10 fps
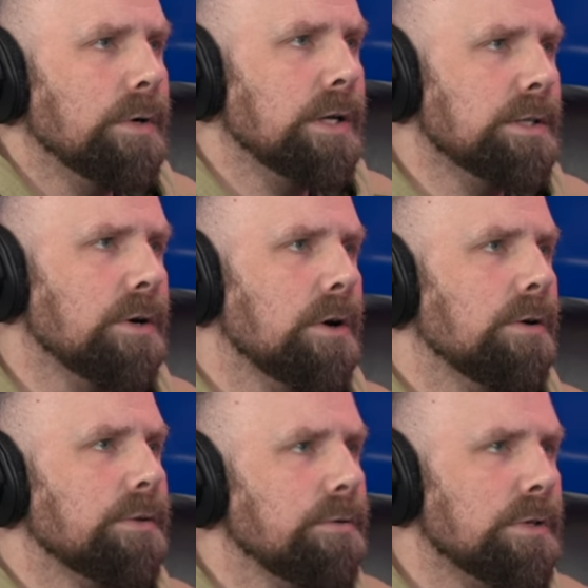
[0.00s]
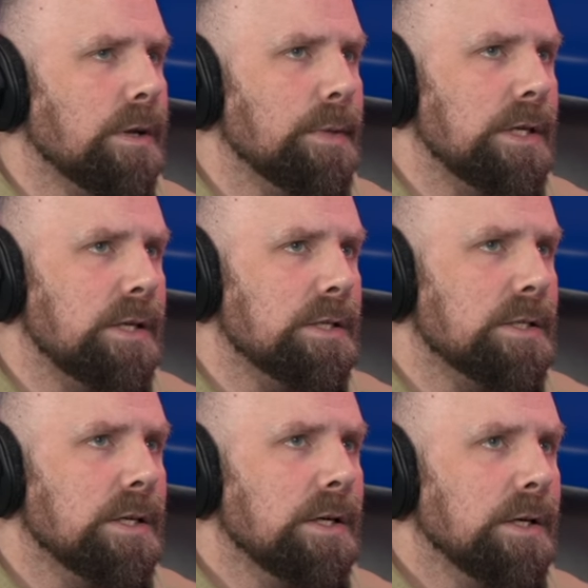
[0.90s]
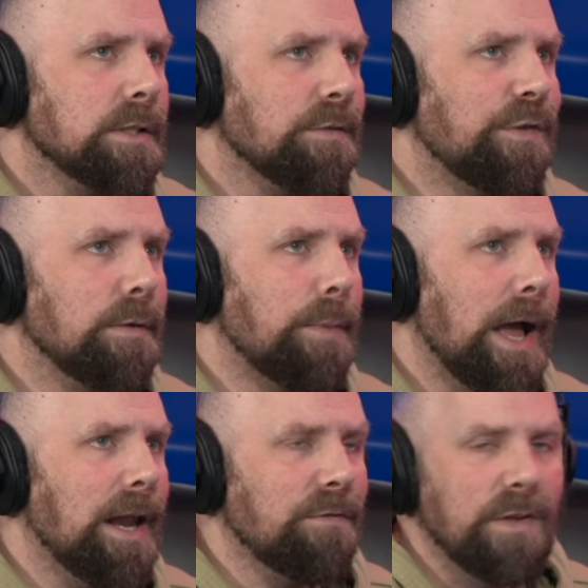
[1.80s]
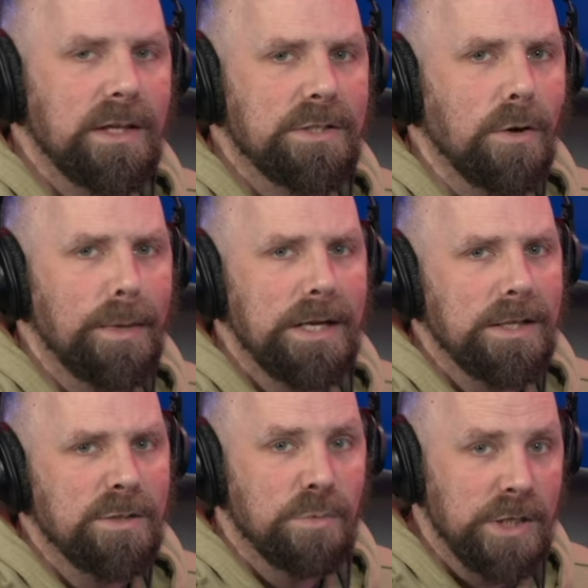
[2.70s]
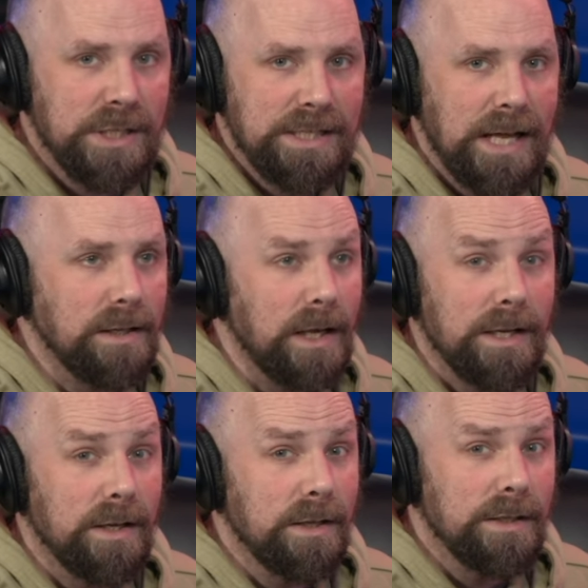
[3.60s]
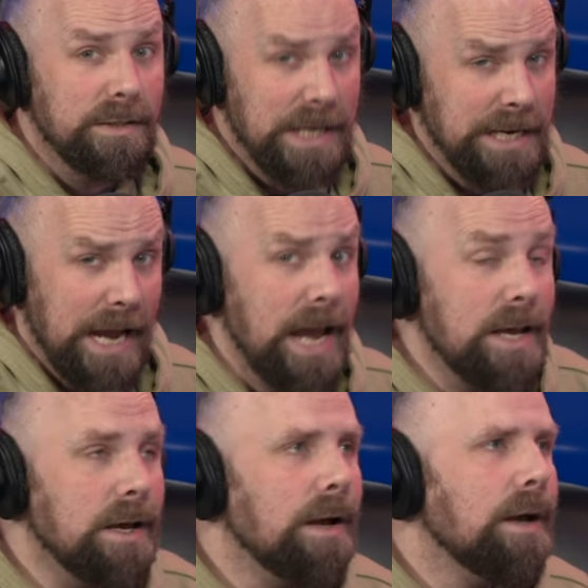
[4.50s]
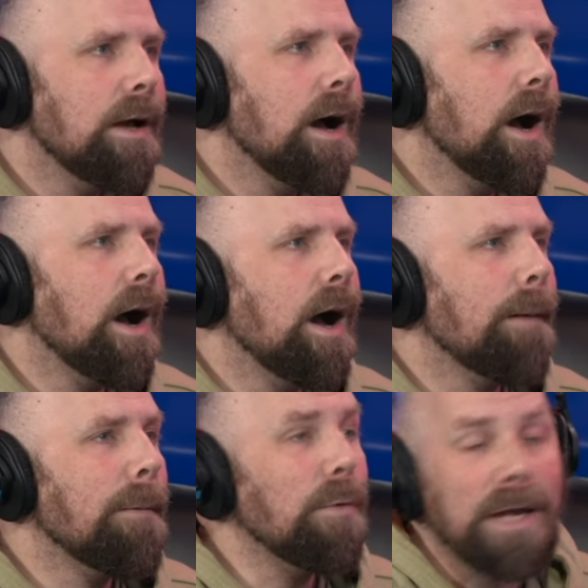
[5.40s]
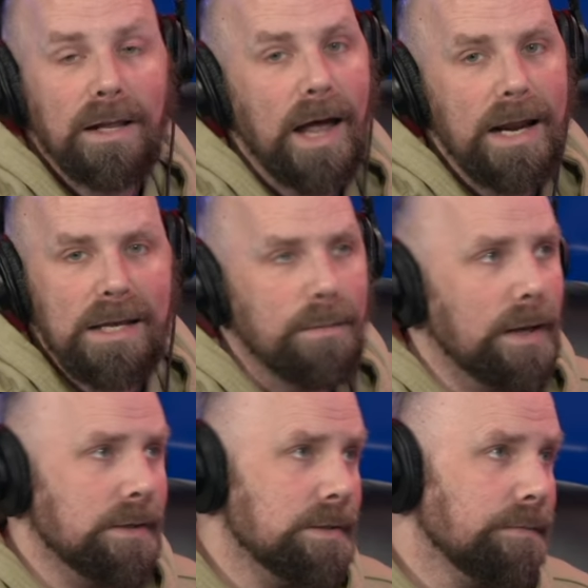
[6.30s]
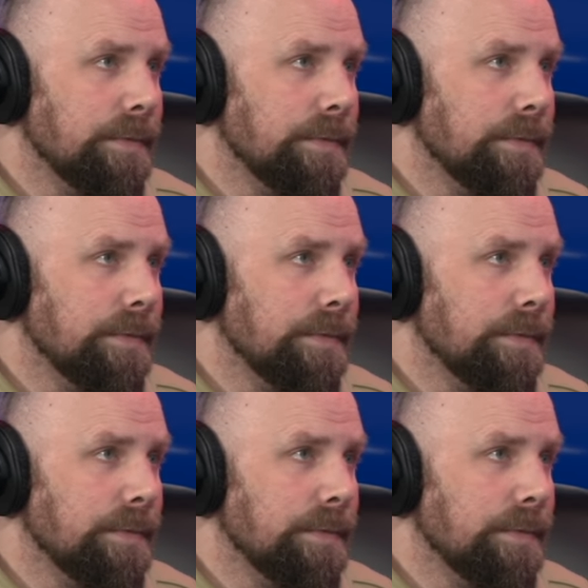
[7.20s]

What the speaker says: We're going to start going through some of these because I feel bad. I feel like so many of these were just sent, like, today. But we got a lot of emails.